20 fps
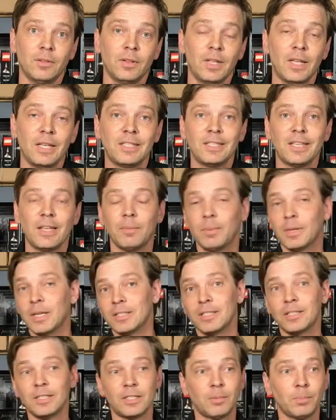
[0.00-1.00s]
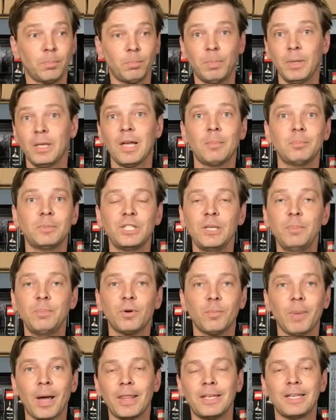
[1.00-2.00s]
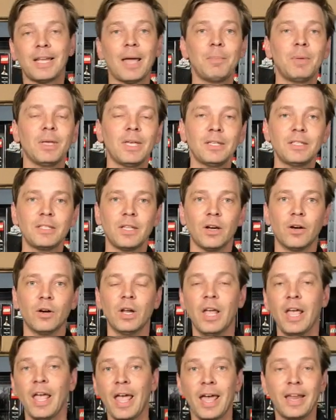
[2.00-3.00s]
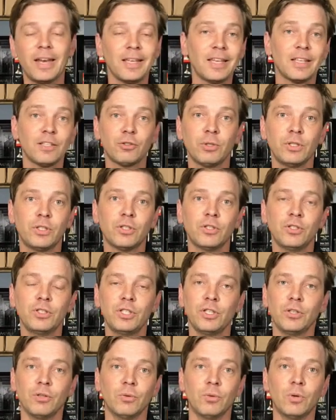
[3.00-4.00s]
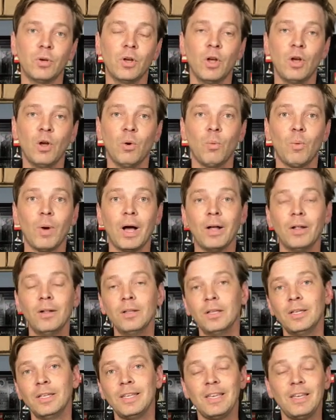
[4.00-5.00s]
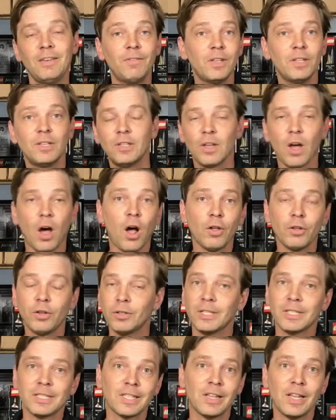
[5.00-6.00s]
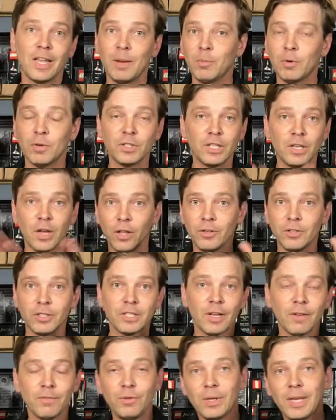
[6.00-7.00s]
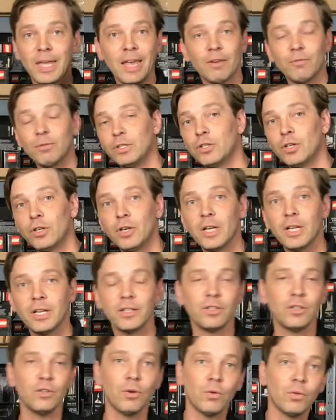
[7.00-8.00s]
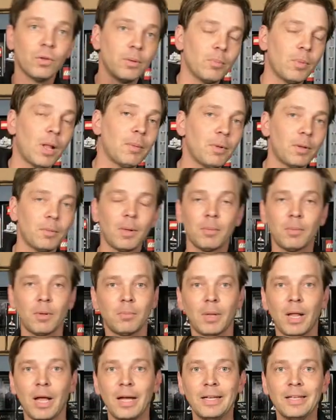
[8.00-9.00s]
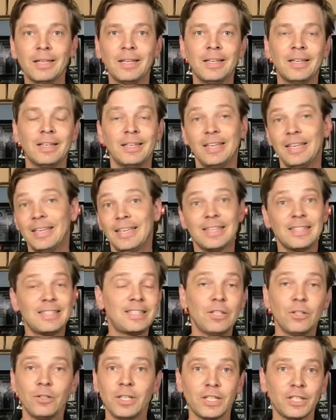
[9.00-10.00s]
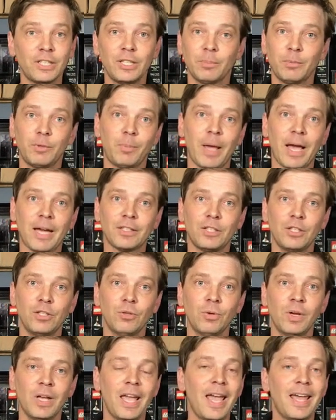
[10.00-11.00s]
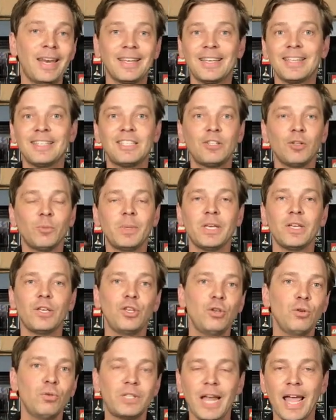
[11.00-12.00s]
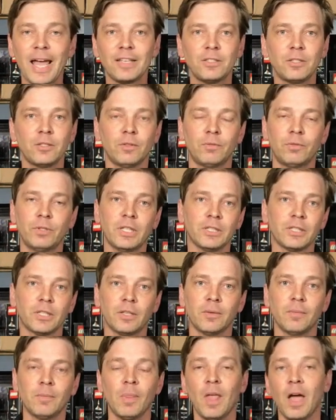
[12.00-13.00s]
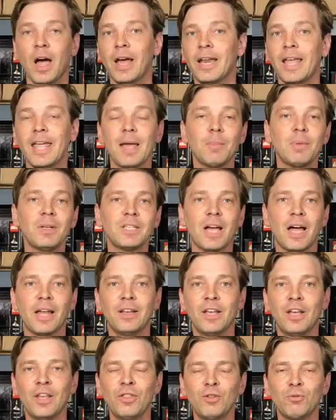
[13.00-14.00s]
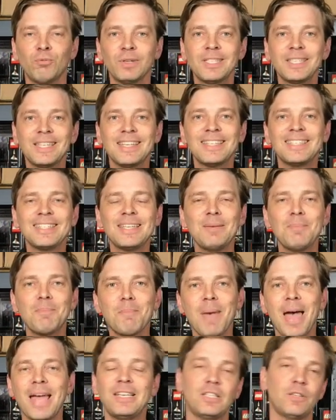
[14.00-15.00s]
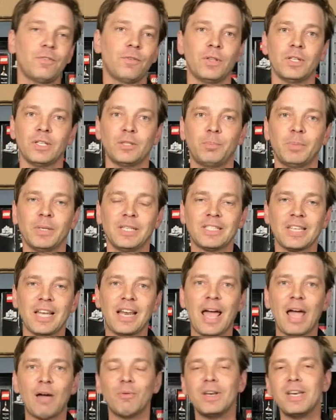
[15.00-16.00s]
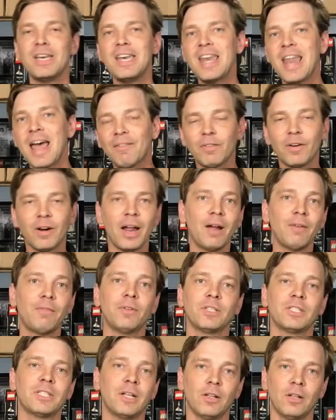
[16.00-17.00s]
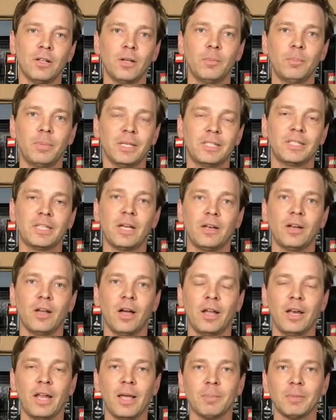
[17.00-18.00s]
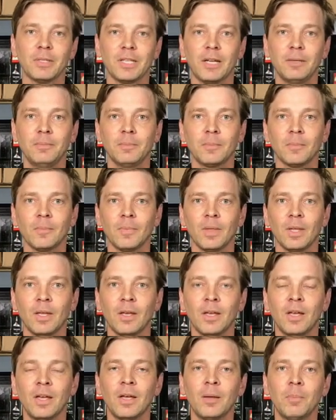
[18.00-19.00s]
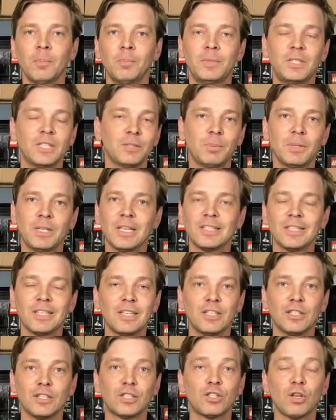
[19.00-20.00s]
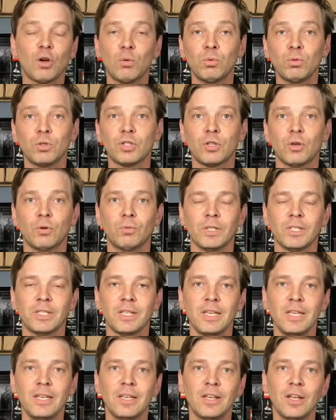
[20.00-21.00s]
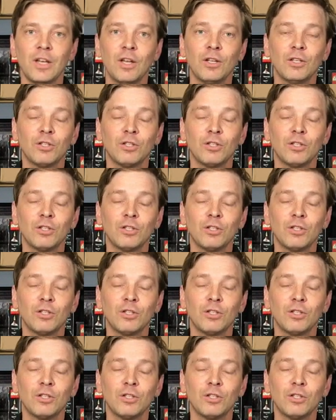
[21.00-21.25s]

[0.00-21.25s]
They say, because it's become cheaper by the time it gets there and it gets returned to you. Well, even all your disclaimers and all your stuff, you can't return it, you only blah, blah, blah, blah, blah. It can still get shipped back to you, and it can still be a huge hassle of risk. On Amazon, the risk is immense for this big set. I would never, ever sell a big set on Amazon just because it is so, so risky.